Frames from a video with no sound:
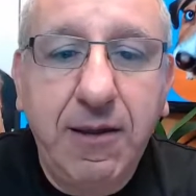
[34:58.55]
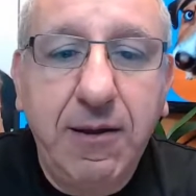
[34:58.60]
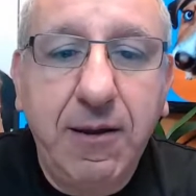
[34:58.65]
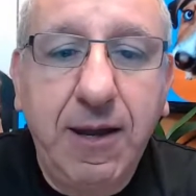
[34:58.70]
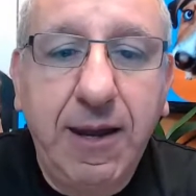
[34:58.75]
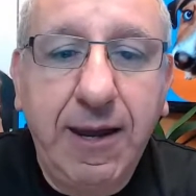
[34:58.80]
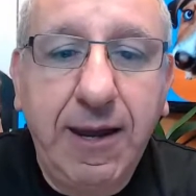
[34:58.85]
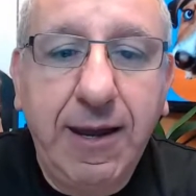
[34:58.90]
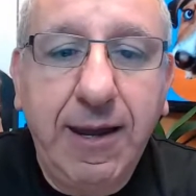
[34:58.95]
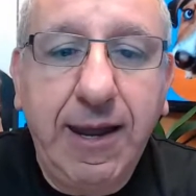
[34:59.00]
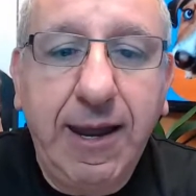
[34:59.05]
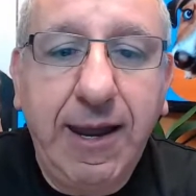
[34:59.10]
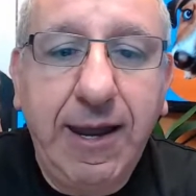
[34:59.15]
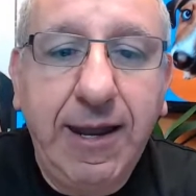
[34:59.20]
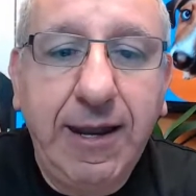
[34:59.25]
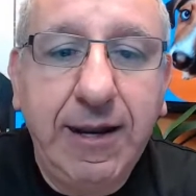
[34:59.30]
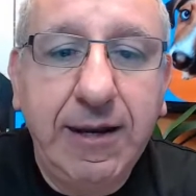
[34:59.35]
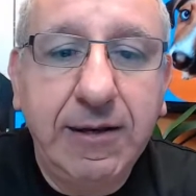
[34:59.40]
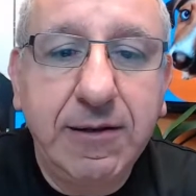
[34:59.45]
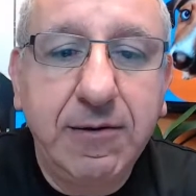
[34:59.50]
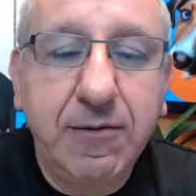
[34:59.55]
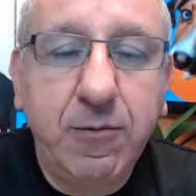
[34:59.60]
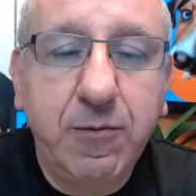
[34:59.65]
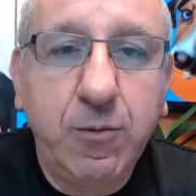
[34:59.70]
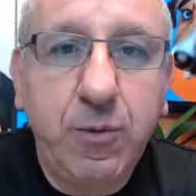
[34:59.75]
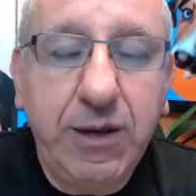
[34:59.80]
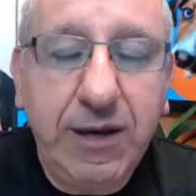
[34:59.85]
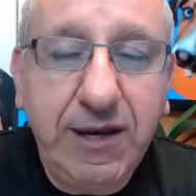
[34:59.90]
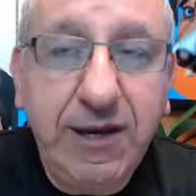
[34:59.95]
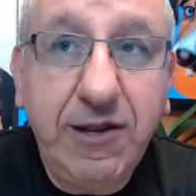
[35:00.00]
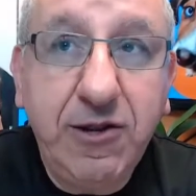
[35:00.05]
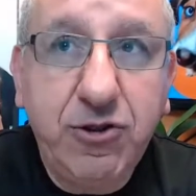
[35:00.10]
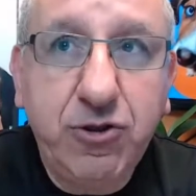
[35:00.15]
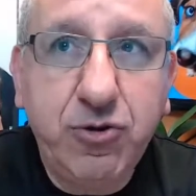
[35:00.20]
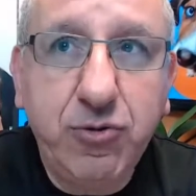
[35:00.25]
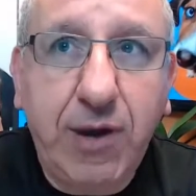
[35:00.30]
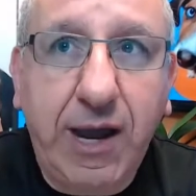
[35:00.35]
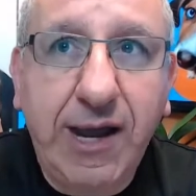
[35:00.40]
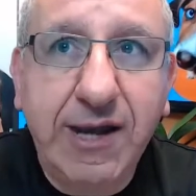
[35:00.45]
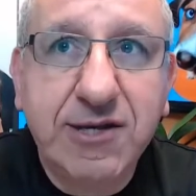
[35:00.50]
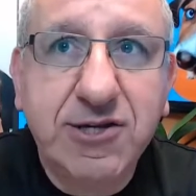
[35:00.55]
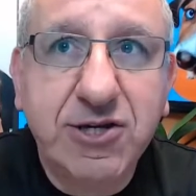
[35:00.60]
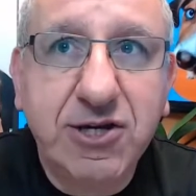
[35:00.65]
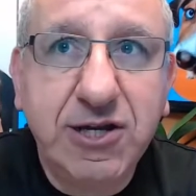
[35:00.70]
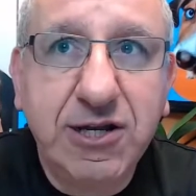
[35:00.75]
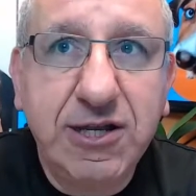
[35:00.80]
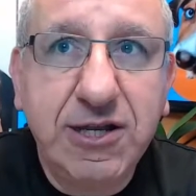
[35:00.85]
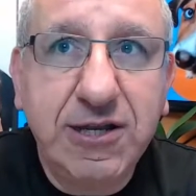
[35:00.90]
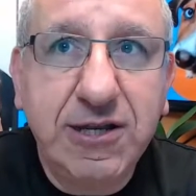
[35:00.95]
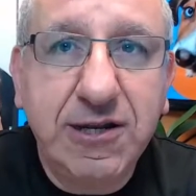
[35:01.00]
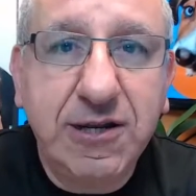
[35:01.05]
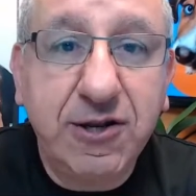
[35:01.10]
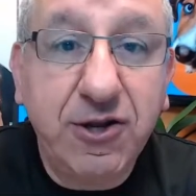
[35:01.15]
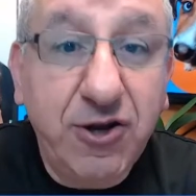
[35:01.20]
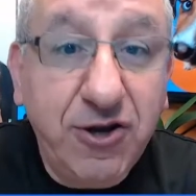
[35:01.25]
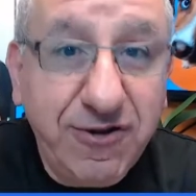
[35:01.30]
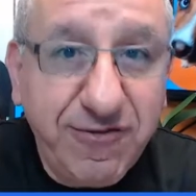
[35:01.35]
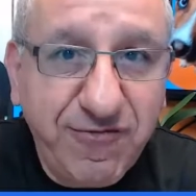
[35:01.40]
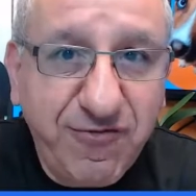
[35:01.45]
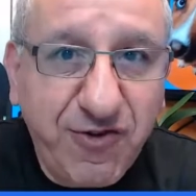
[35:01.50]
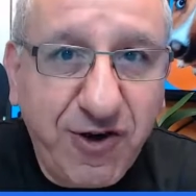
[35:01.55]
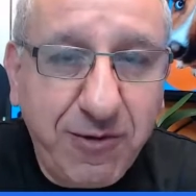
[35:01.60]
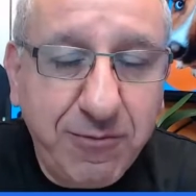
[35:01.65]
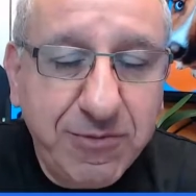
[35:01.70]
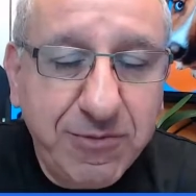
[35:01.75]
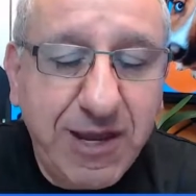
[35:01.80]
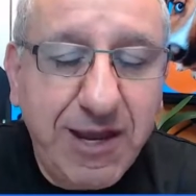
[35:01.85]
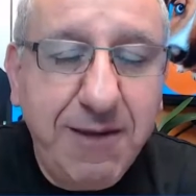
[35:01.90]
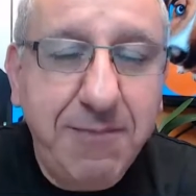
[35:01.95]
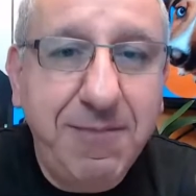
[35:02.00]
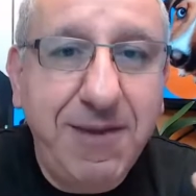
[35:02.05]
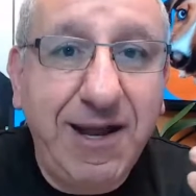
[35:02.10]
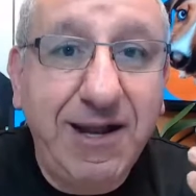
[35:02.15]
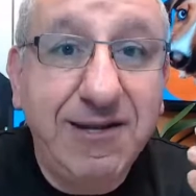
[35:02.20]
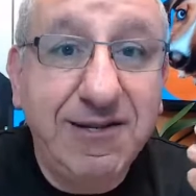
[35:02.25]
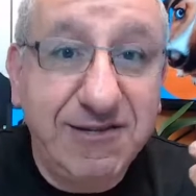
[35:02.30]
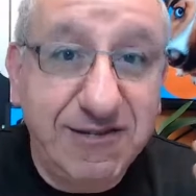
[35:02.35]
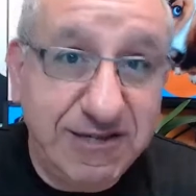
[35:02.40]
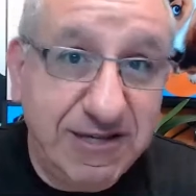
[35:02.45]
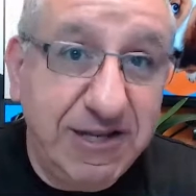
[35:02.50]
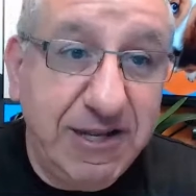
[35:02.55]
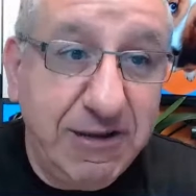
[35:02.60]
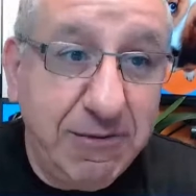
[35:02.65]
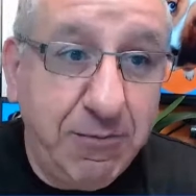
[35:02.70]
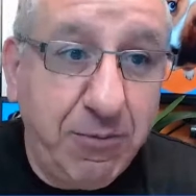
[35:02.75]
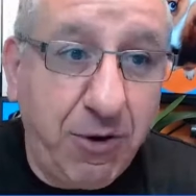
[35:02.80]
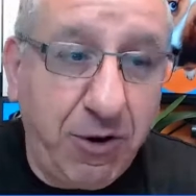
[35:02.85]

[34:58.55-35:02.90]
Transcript: And we need to actually learn from them and sleep